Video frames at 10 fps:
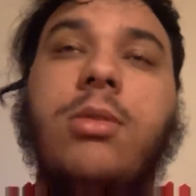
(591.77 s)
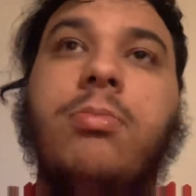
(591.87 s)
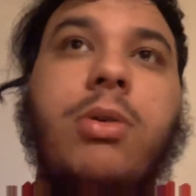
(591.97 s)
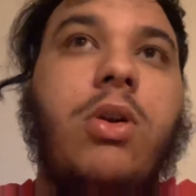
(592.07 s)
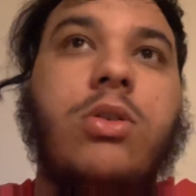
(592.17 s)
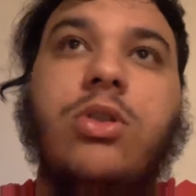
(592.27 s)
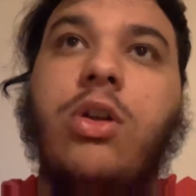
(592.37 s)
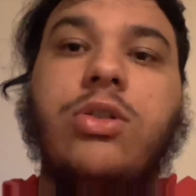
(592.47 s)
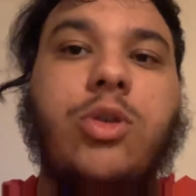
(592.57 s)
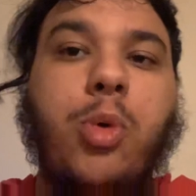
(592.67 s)
because
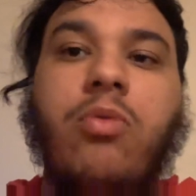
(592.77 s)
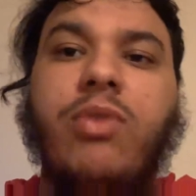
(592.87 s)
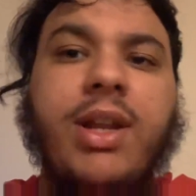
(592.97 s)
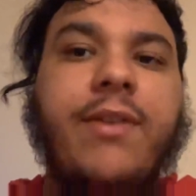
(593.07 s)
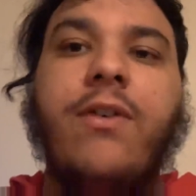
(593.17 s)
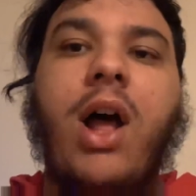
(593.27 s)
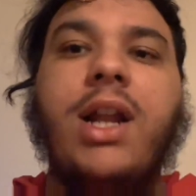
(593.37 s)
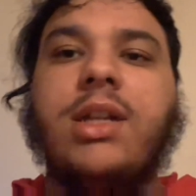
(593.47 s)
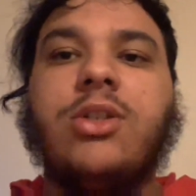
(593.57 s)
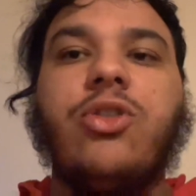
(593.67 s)
those two are really
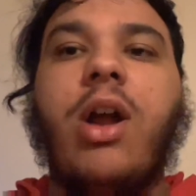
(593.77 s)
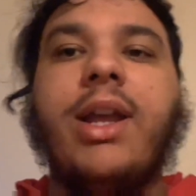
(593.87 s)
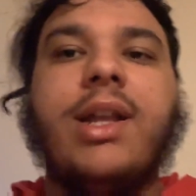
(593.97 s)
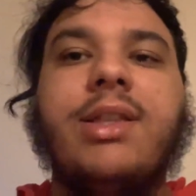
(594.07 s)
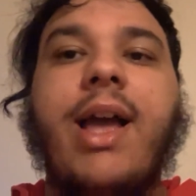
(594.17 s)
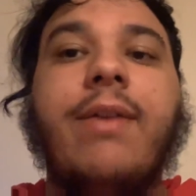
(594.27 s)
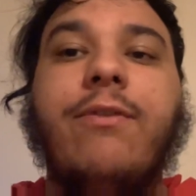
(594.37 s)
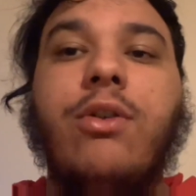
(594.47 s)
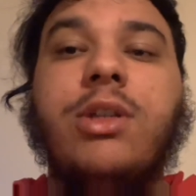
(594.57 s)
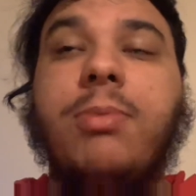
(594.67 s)
fighting to try and get that
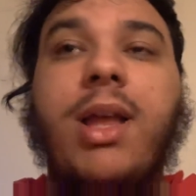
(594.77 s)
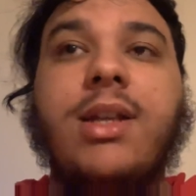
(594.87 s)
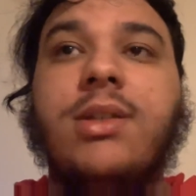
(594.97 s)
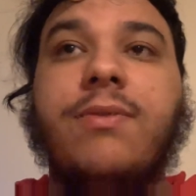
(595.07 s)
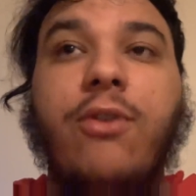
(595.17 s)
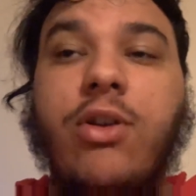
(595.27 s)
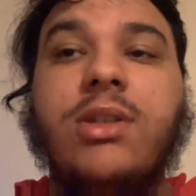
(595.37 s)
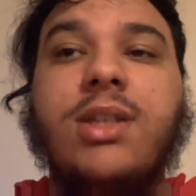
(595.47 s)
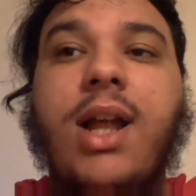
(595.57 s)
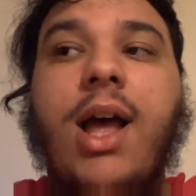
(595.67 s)
first place,
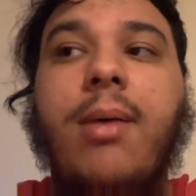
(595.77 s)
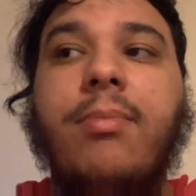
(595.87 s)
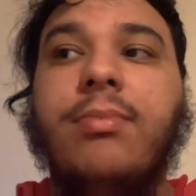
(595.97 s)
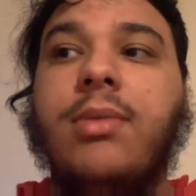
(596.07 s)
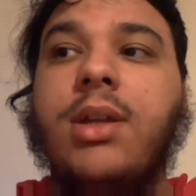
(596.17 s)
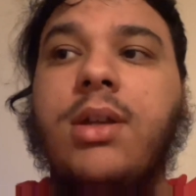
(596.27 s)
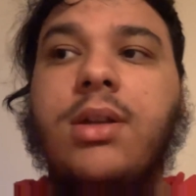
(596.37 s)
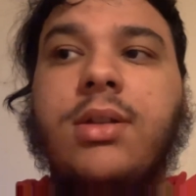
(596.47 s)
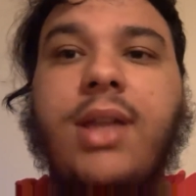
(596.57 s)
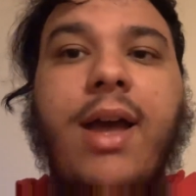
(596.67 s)

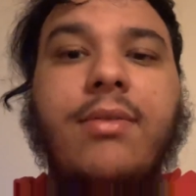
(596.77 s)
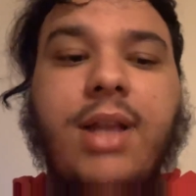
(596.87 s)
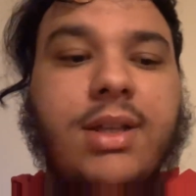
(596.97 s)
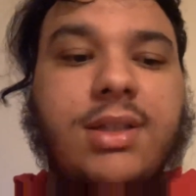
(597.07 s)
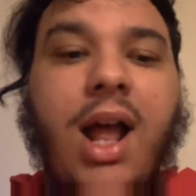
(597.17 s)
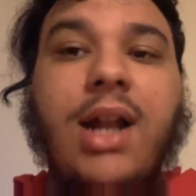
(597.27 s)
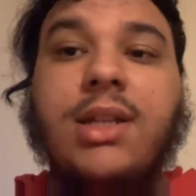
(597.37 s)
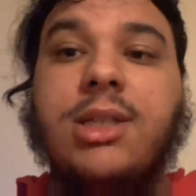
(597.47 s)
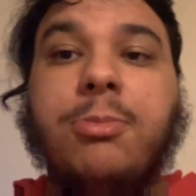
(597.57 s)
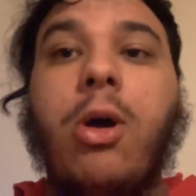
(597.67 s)
that starting
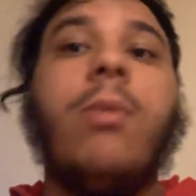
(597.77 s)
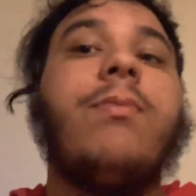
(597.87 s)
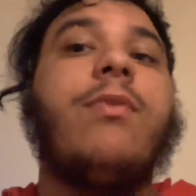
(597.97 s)
spot